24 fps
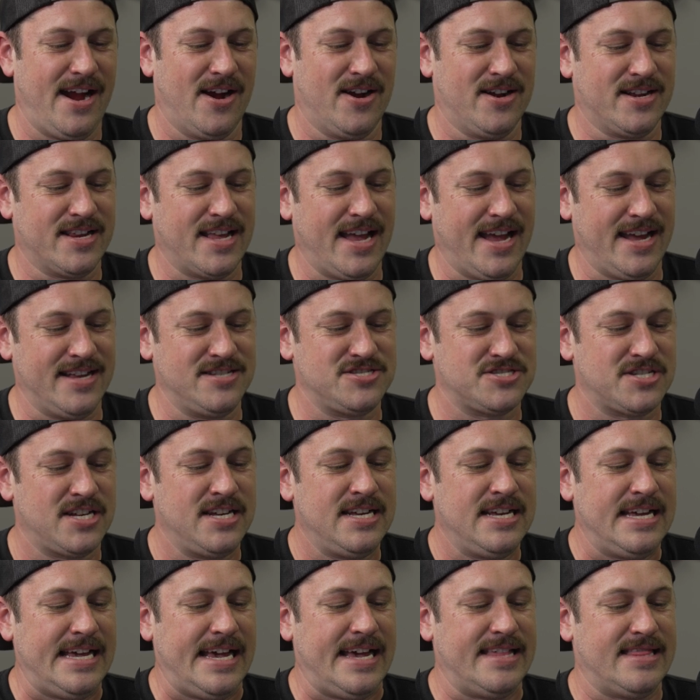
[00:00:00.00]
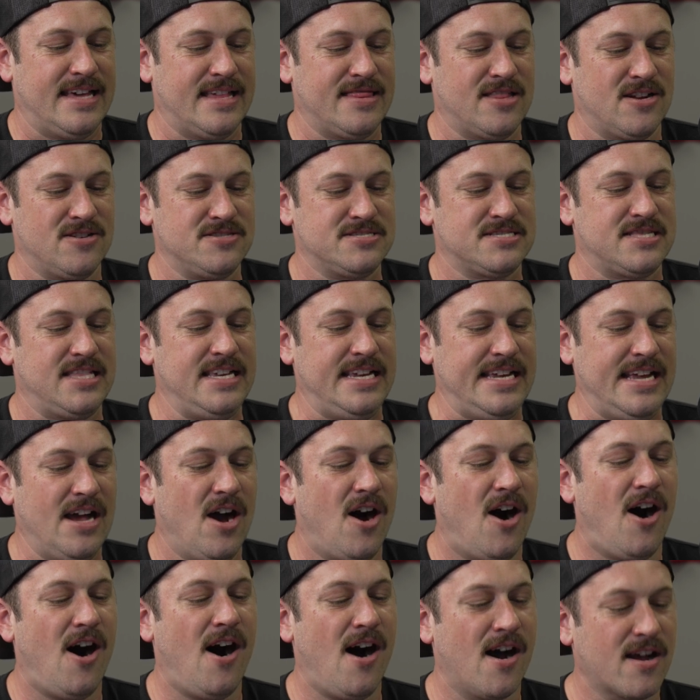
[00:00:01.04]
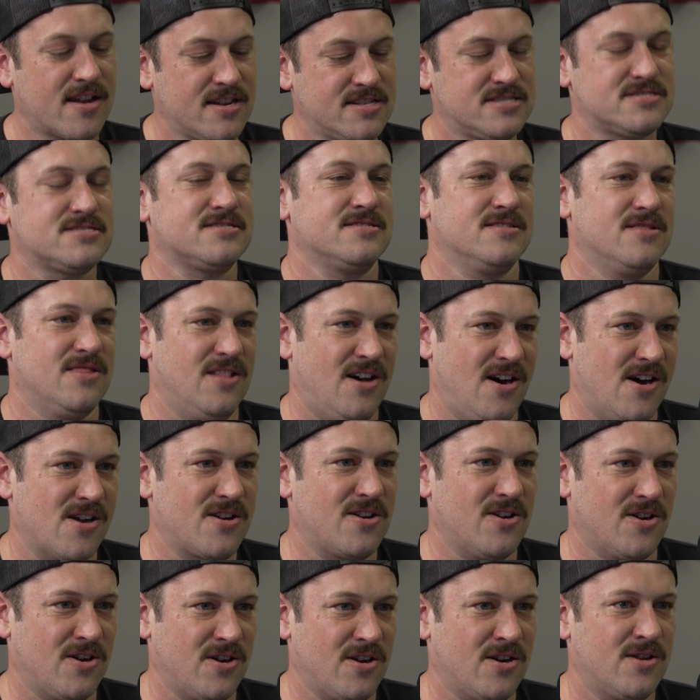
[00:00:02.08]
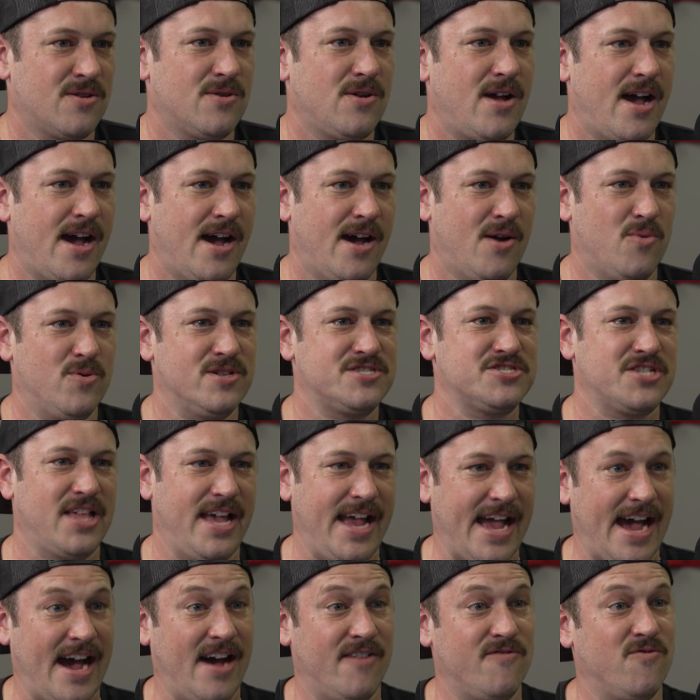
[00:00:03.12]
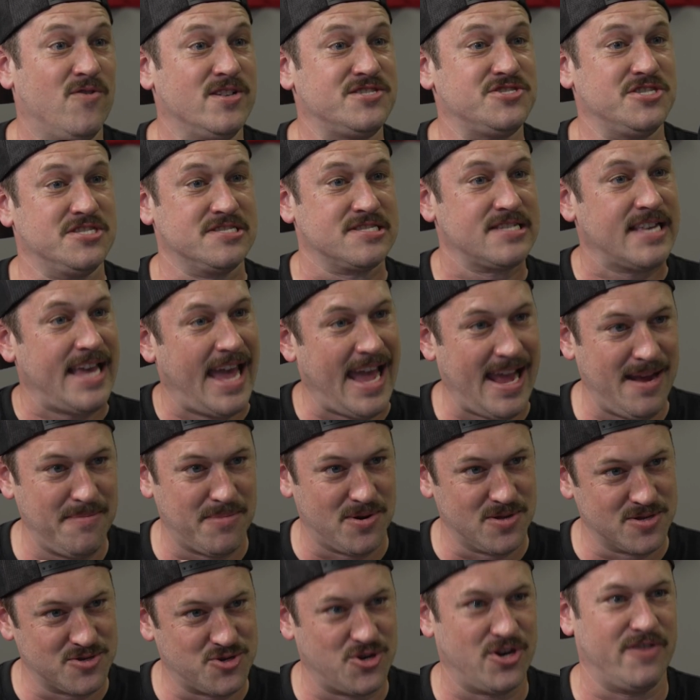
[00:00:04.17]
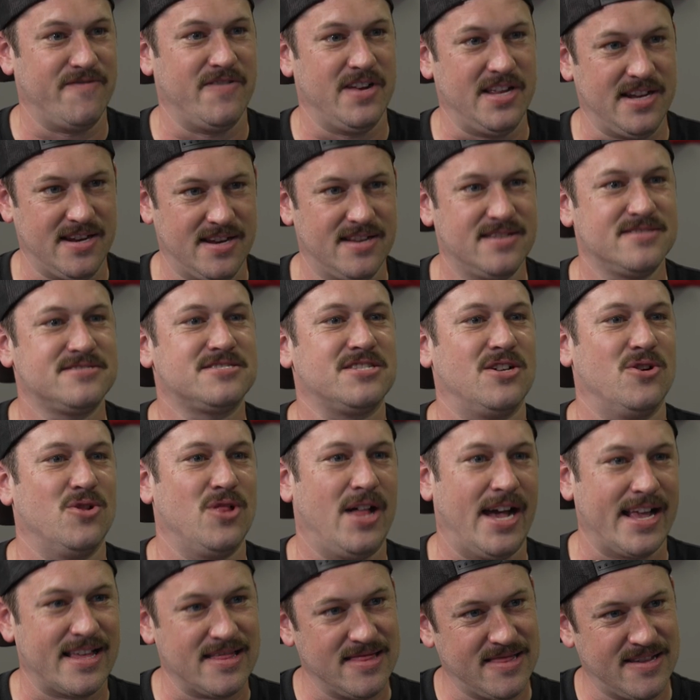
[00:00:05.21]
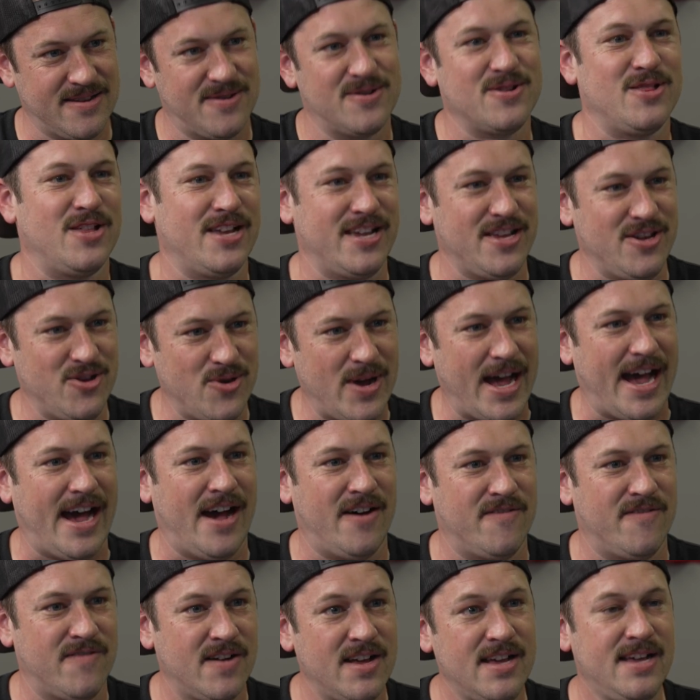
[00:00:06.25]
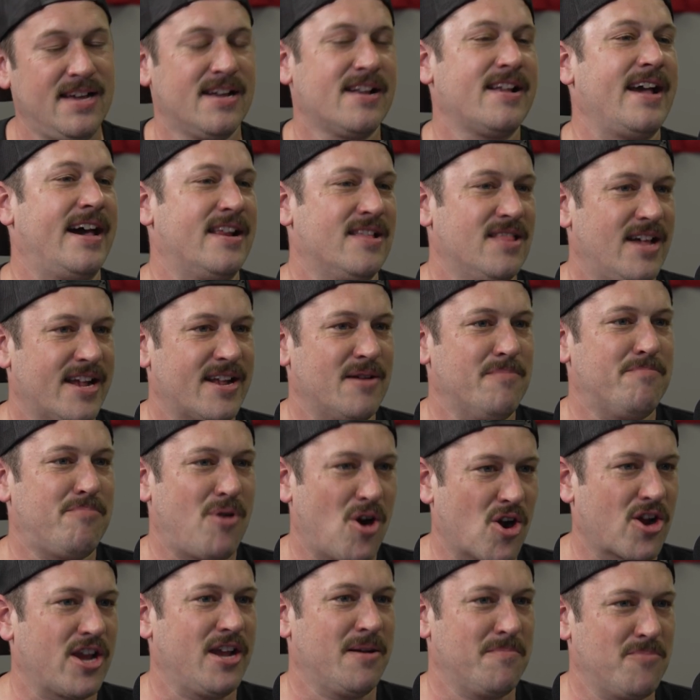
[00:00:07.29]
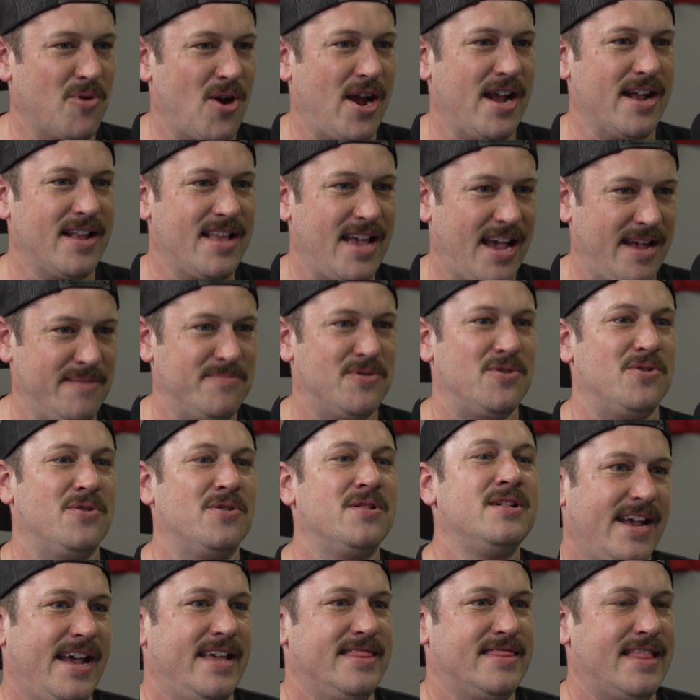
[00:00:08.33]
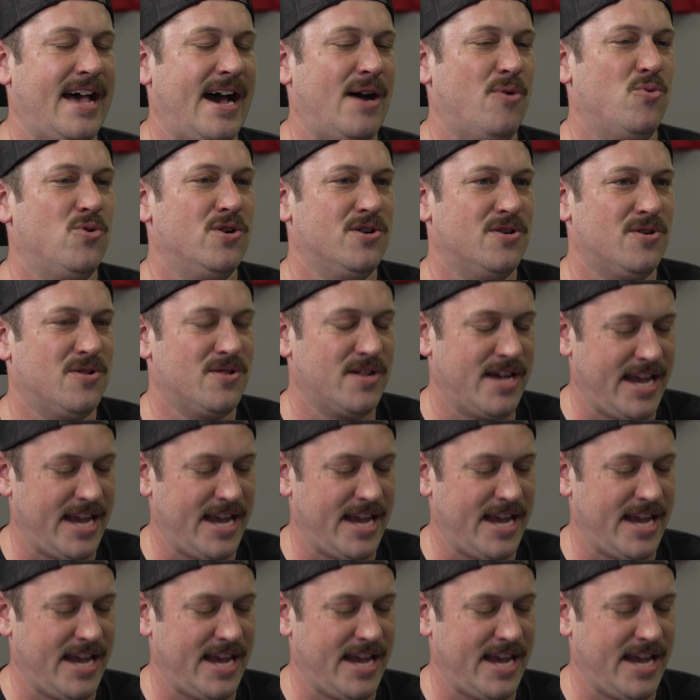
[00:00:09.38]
engaged. And then there's the aux locker, which they have, which is cable driven. So like literally you have kind of like a parking brake cable and that will